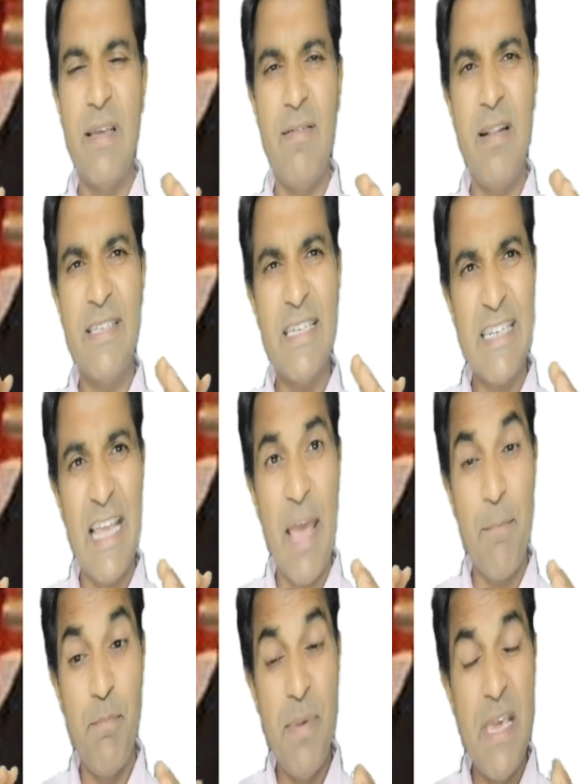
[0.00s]
they will just
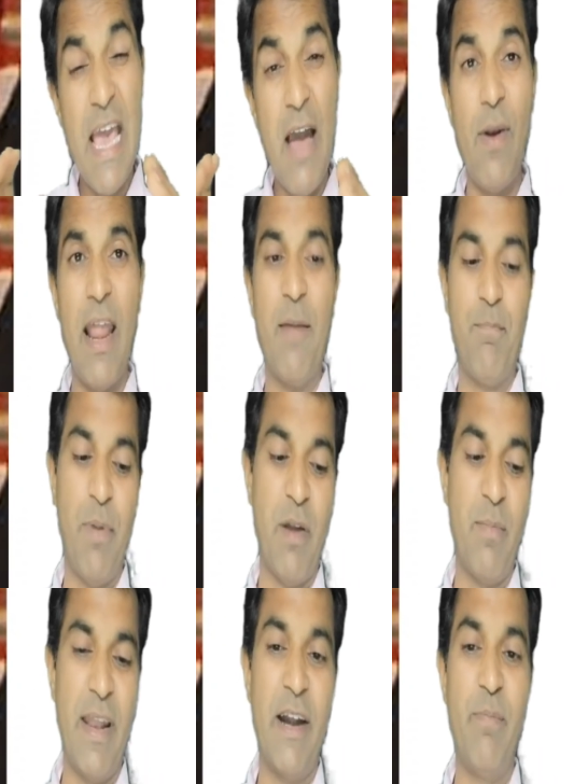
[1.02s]
behave like
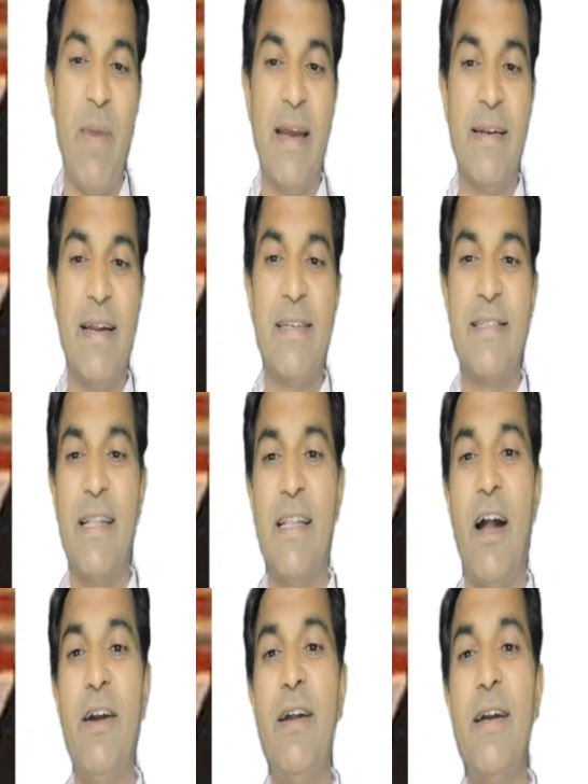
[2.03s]
permanent magnets and
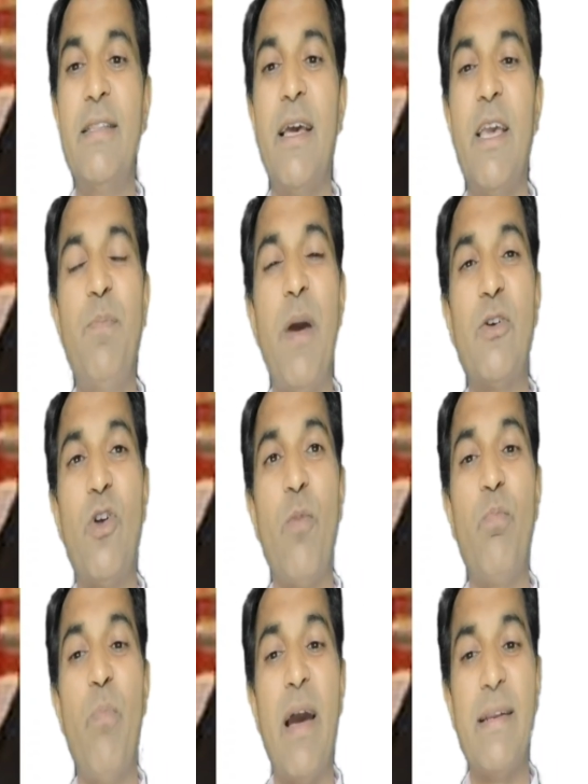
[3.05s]
under the effect
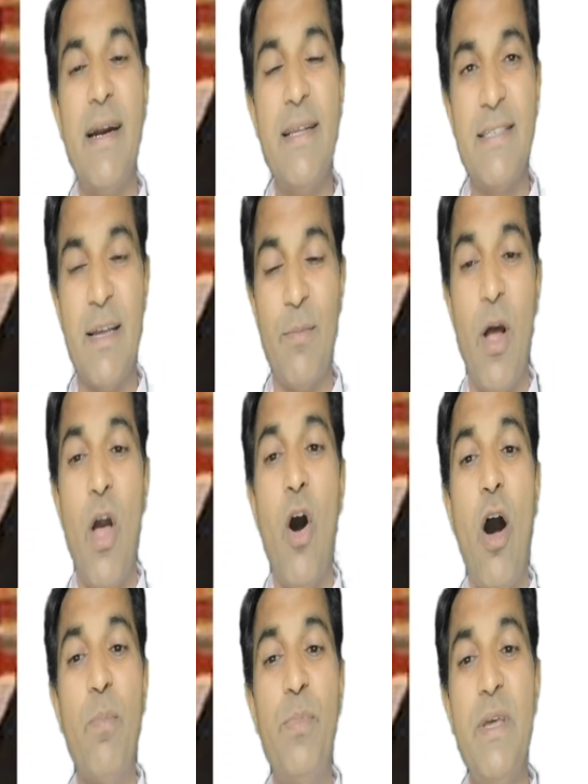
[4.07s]
of magnetism
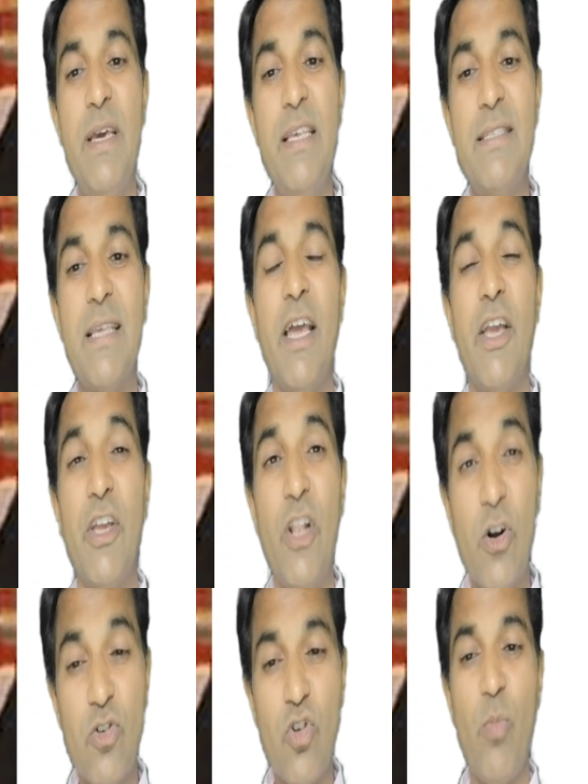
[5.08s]
of these
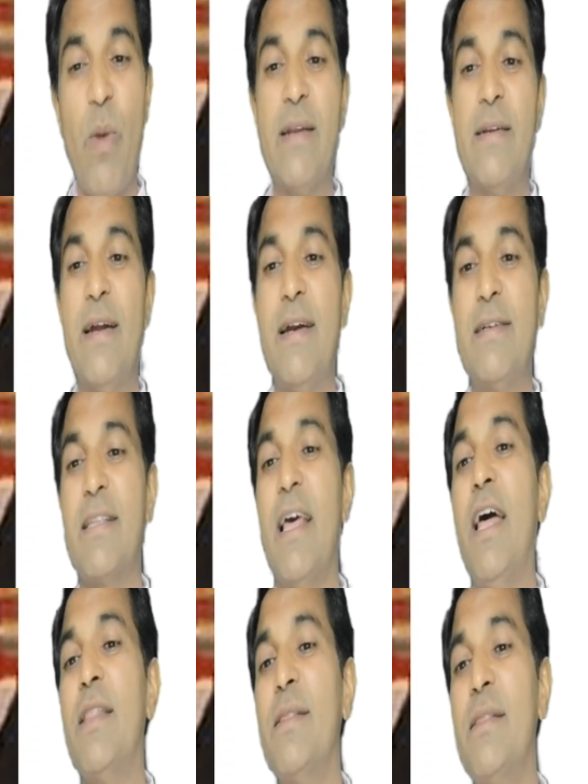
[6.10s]
electromagnets
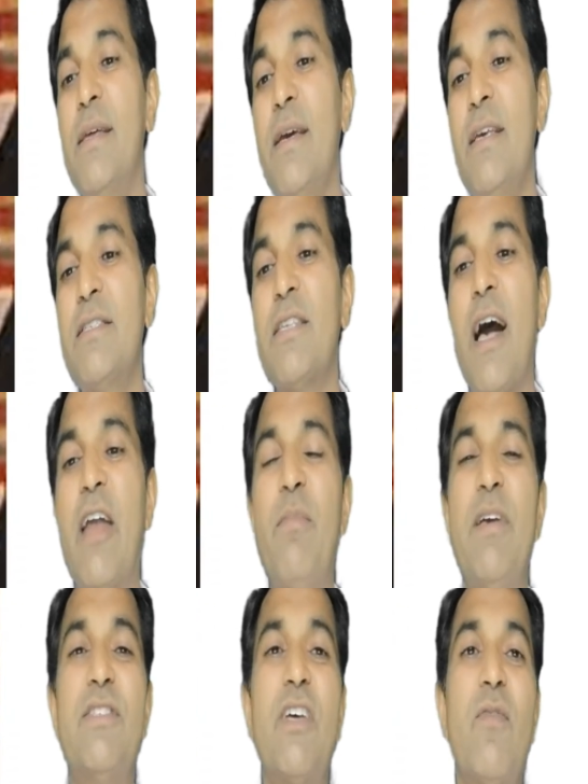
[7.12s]
this
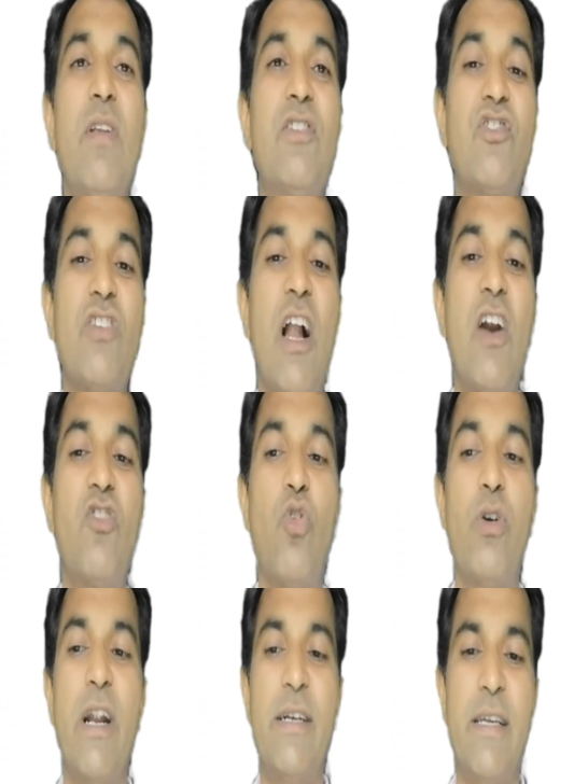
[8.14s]
armature will start
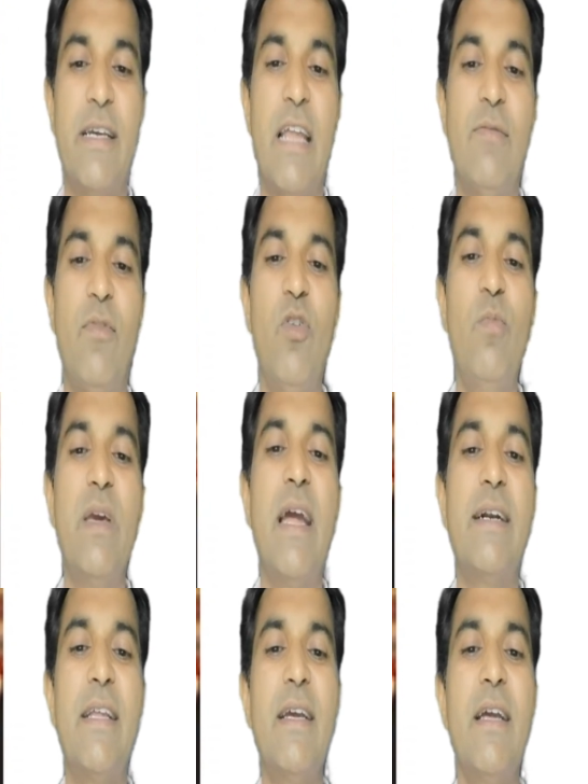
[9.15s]
rotating and will be
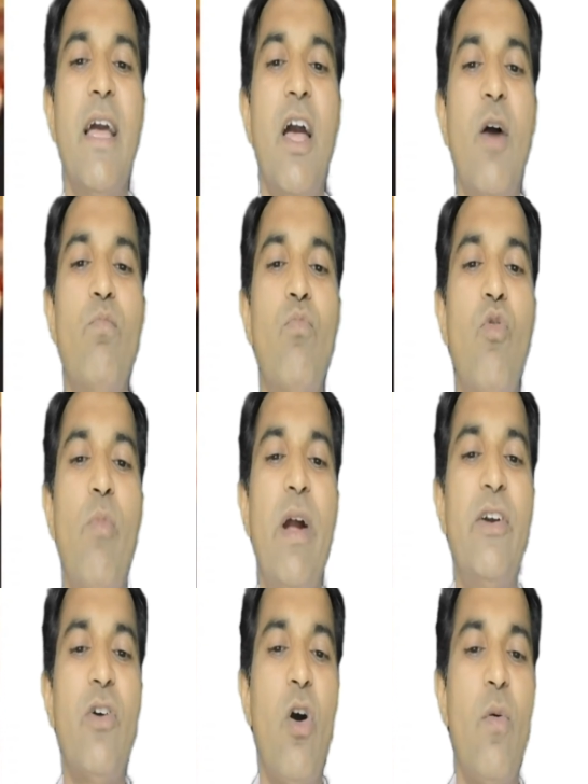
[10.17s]
getting
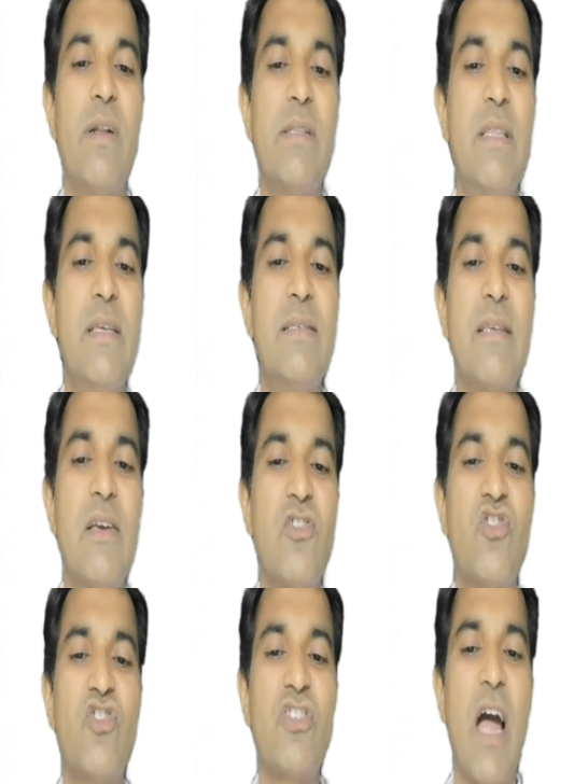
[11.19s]
movement over this
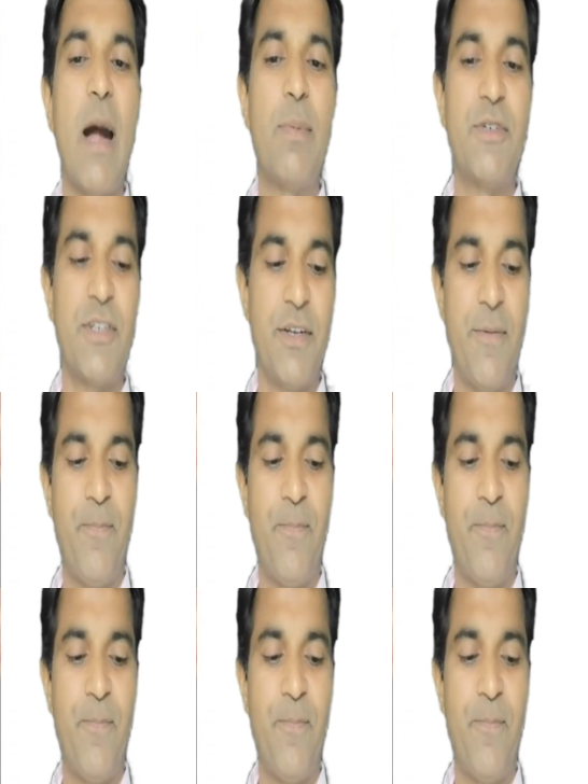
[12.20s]
shaft